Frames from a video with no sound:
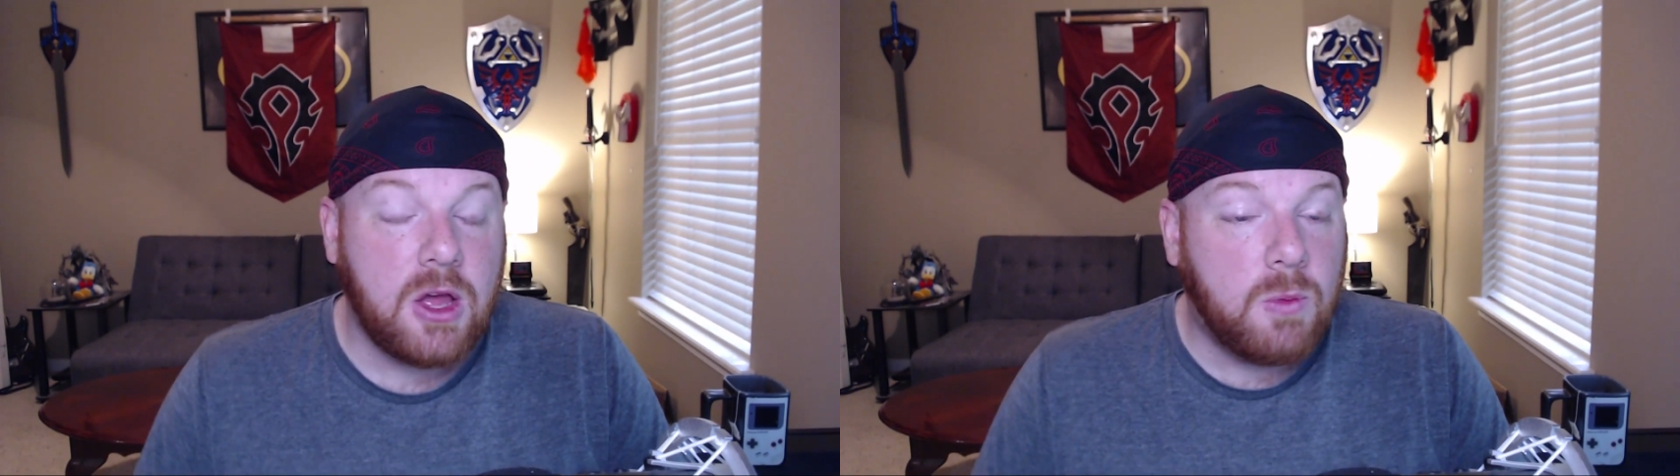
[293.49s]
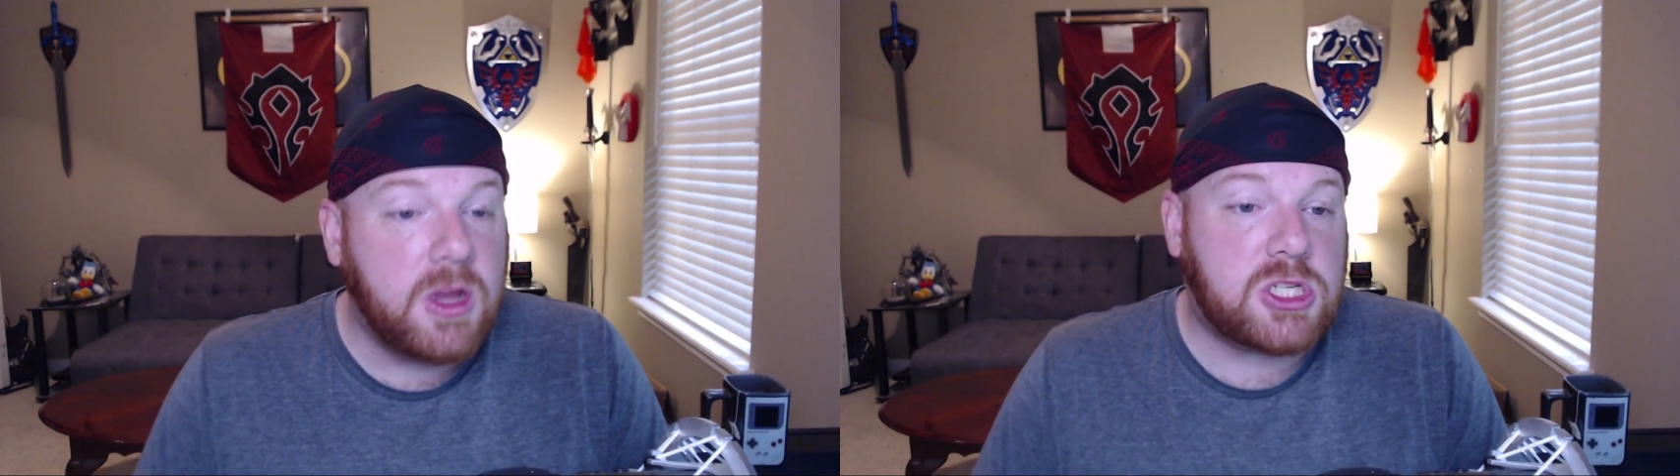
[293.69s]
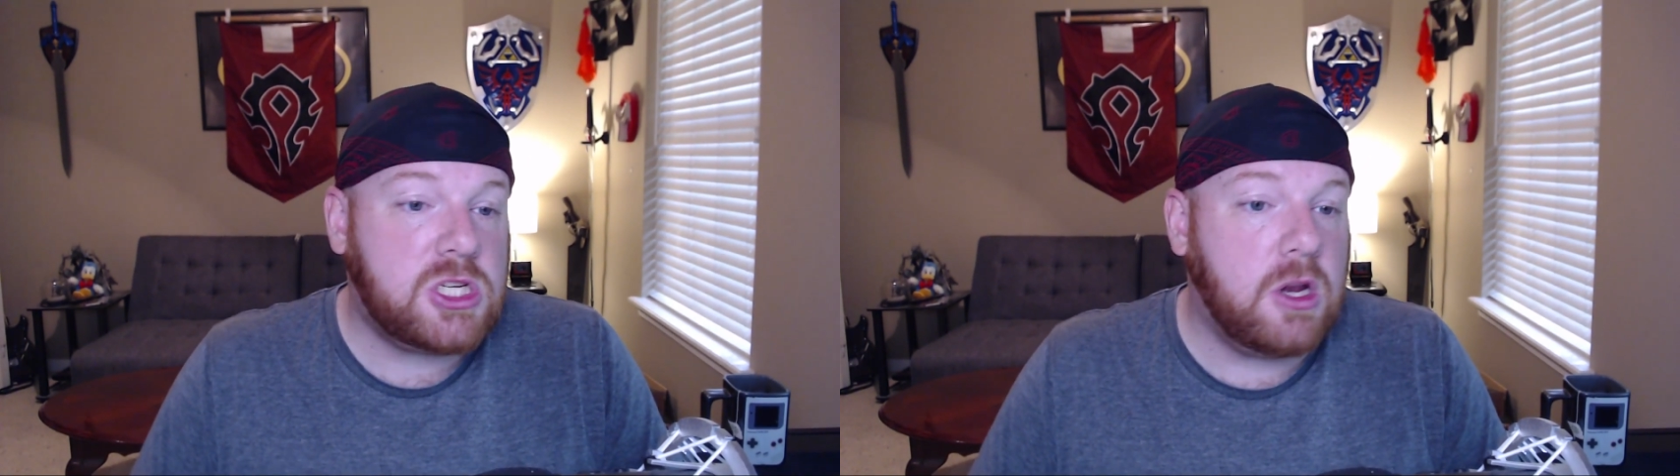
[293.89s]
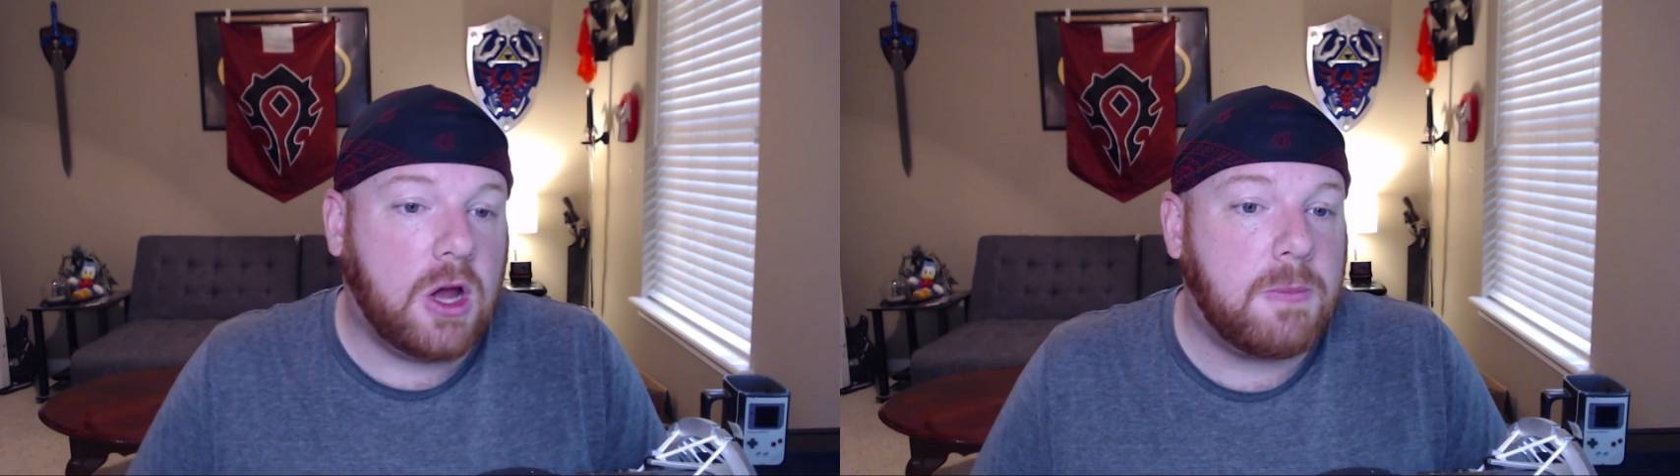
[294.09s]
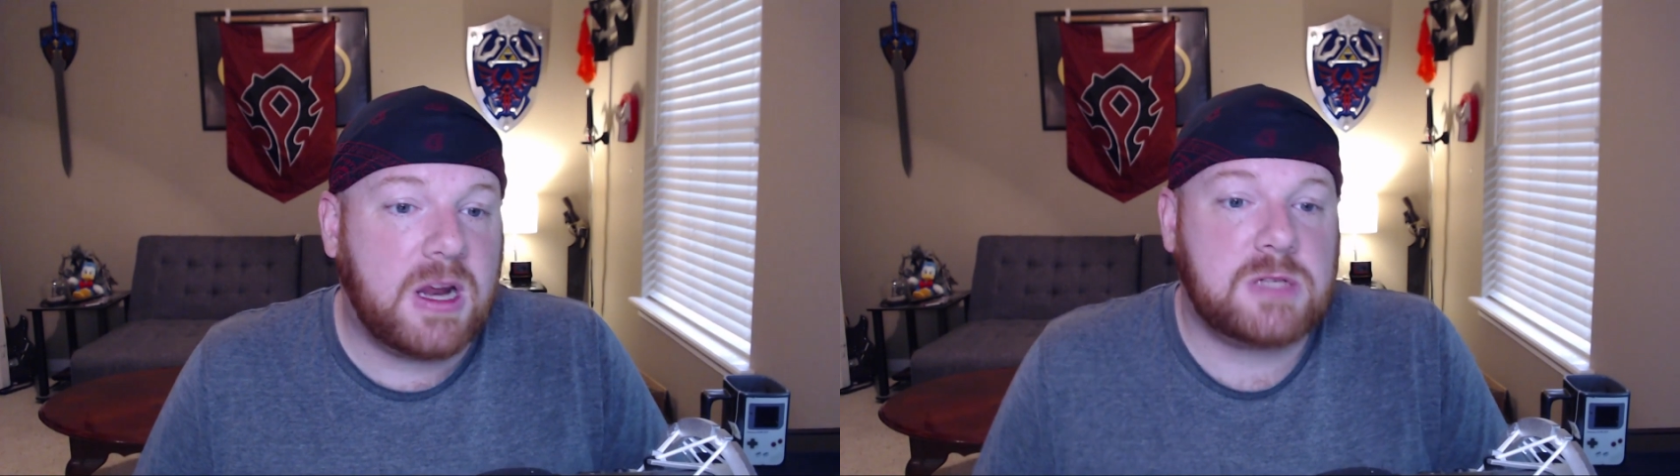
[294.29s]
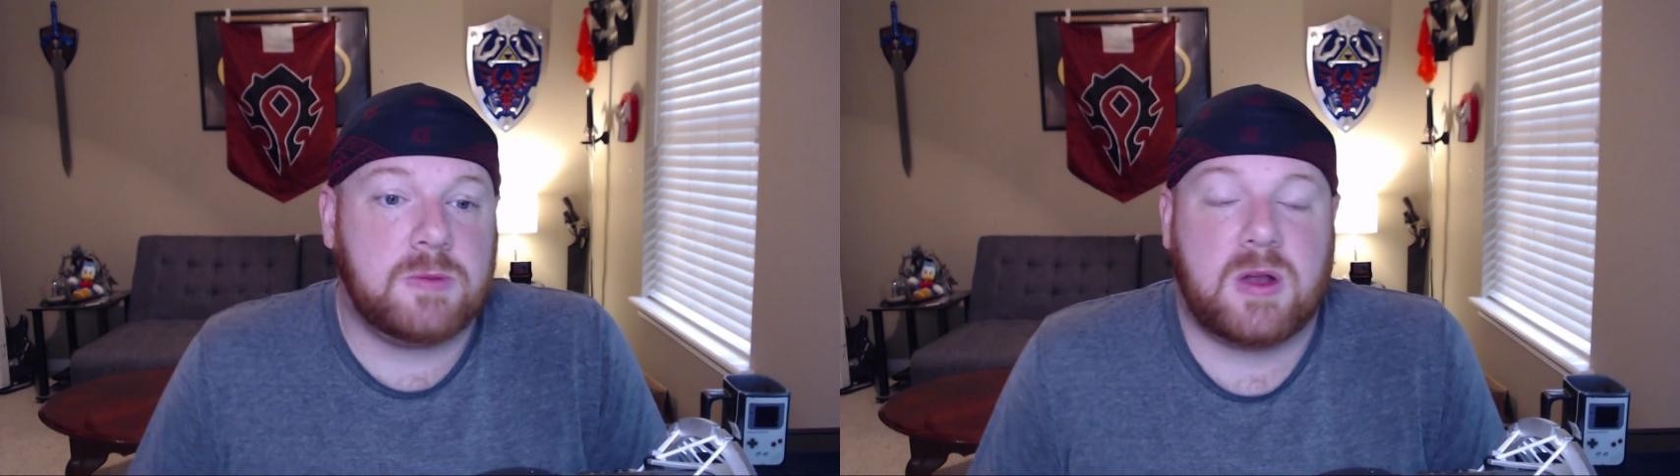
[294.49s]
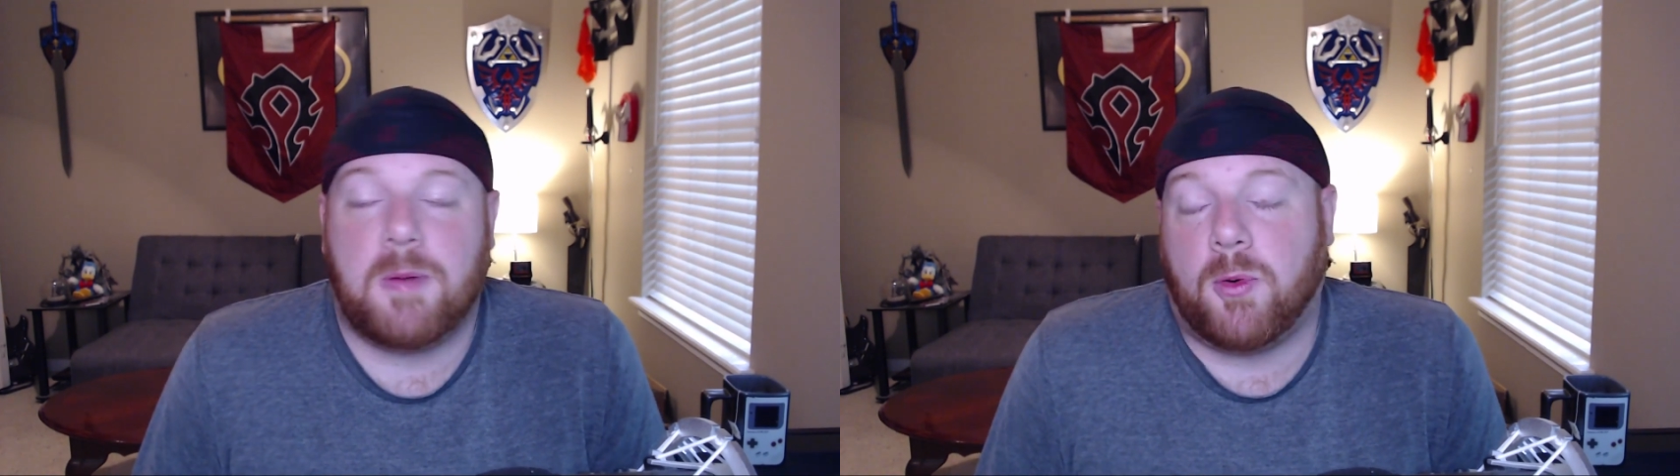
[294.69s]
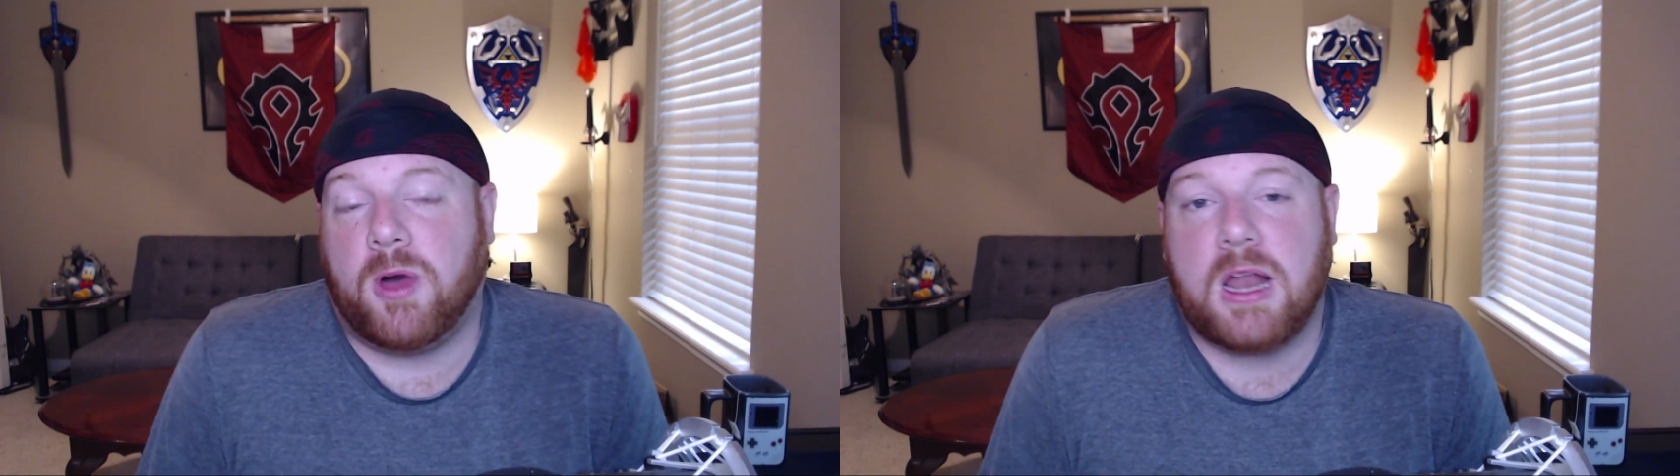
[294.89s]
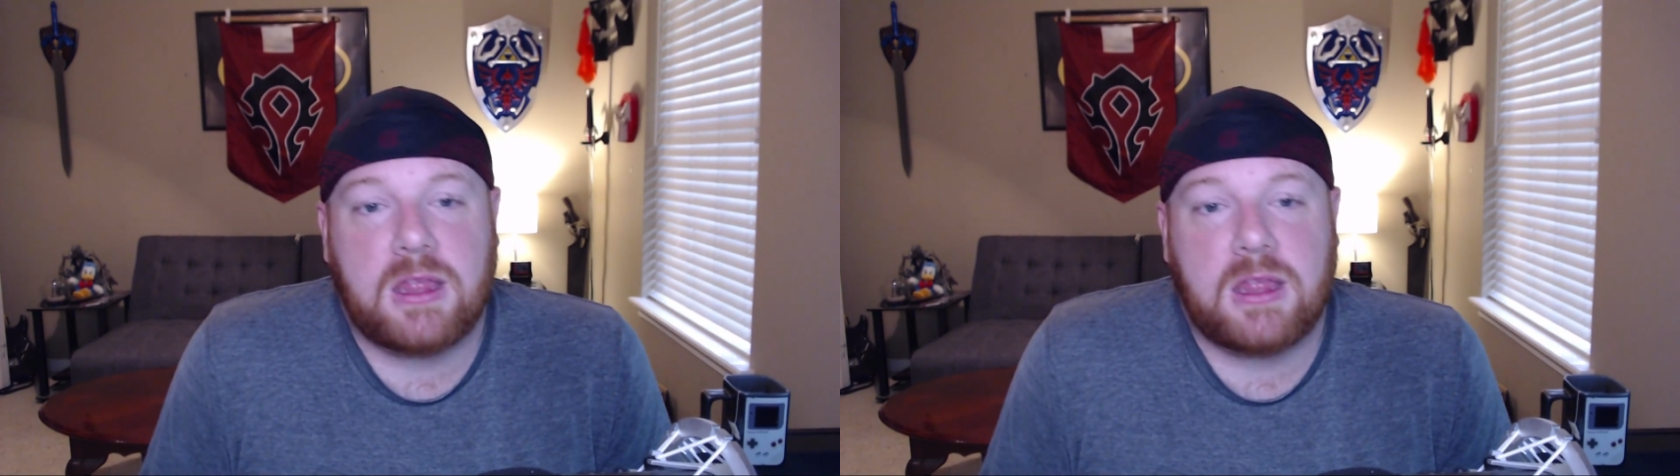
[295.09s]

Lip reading: which, you know, brings me on point.